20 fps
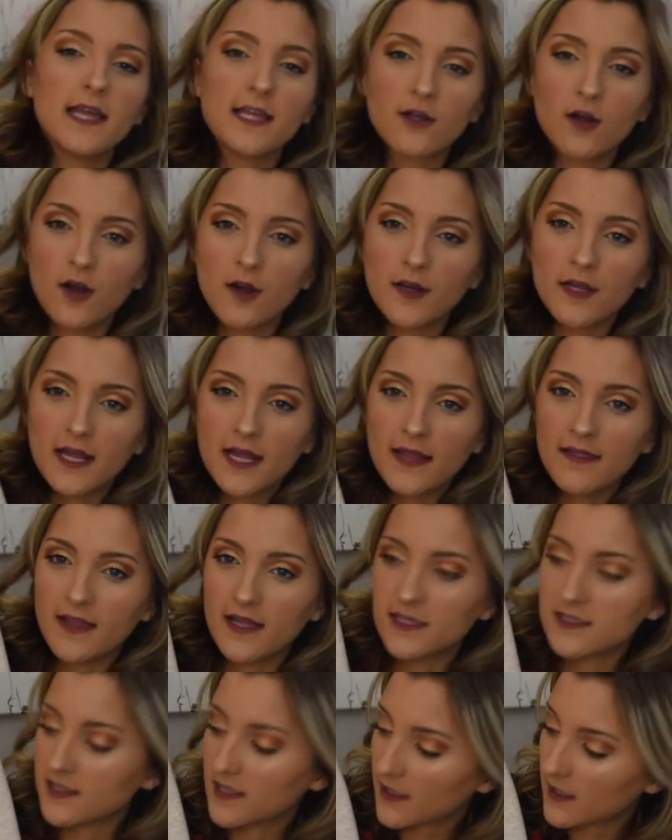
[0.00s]
like cardigan
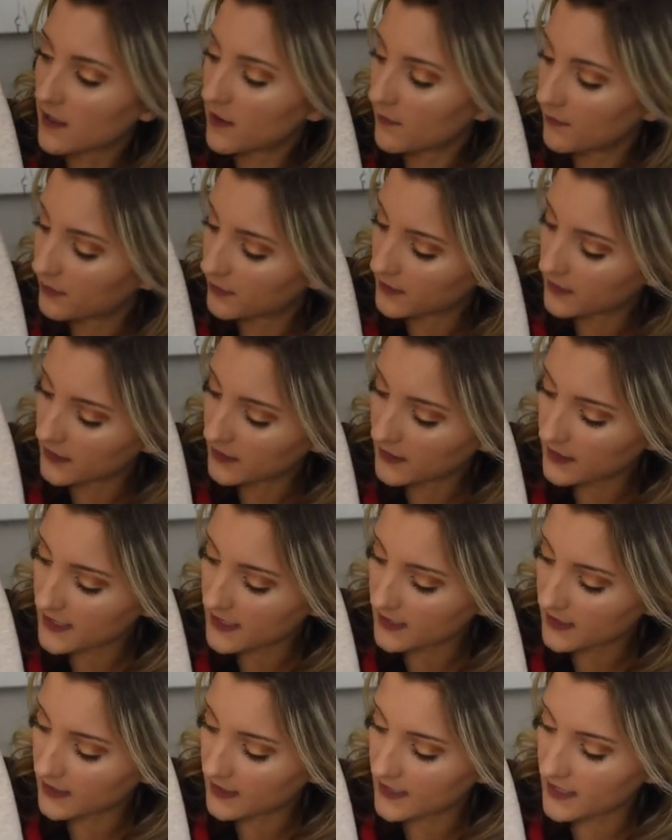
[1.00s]
that's like
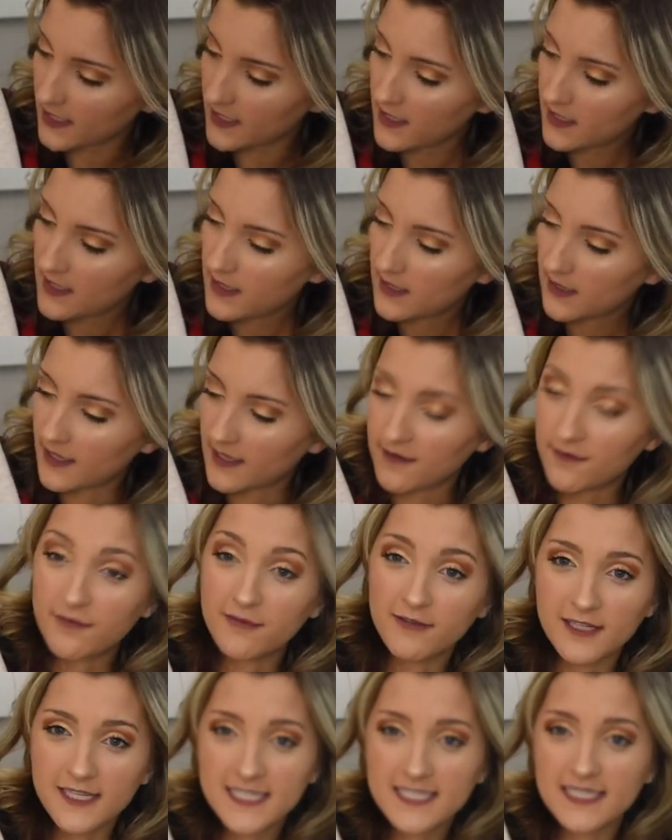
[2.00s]
completely like
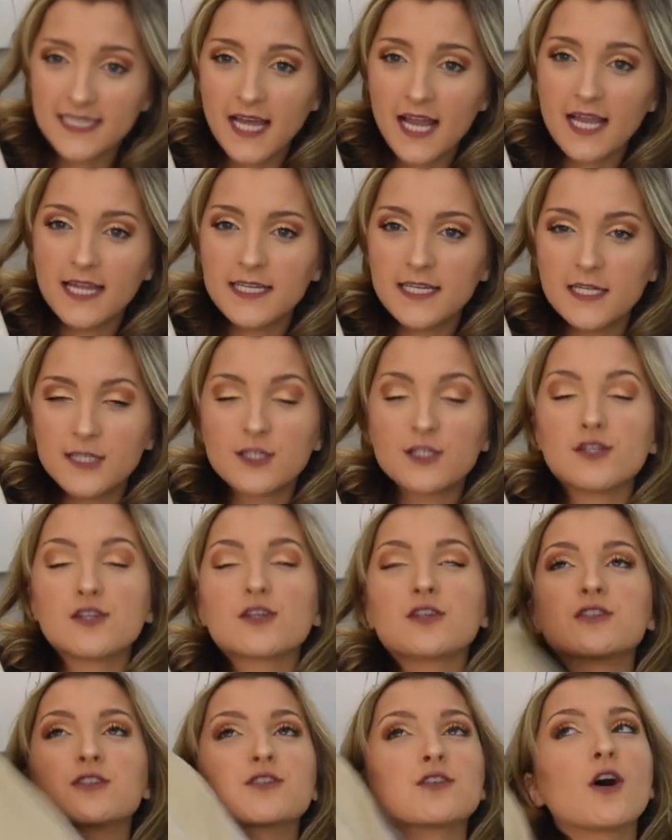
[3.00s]
fleece lined. It's
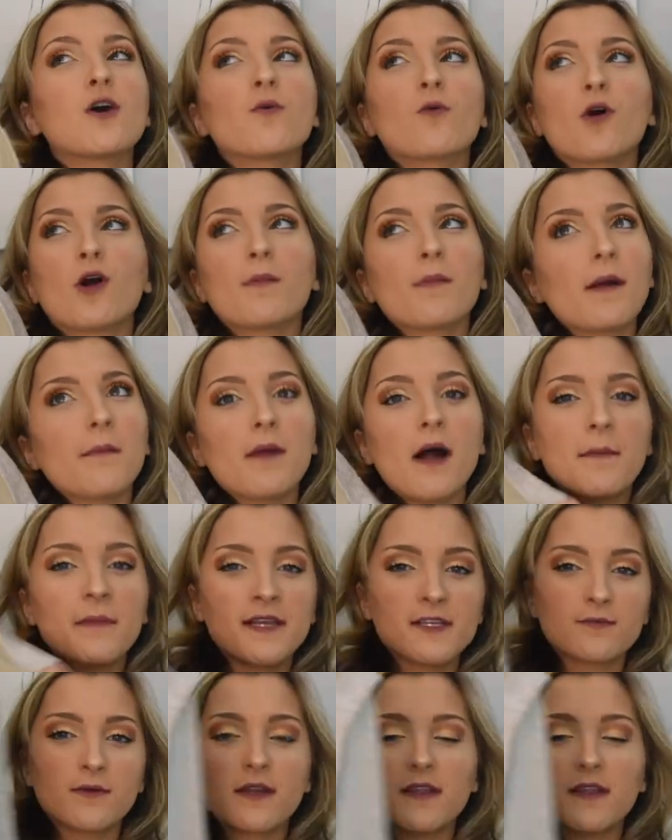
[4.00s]
so warm. My mom has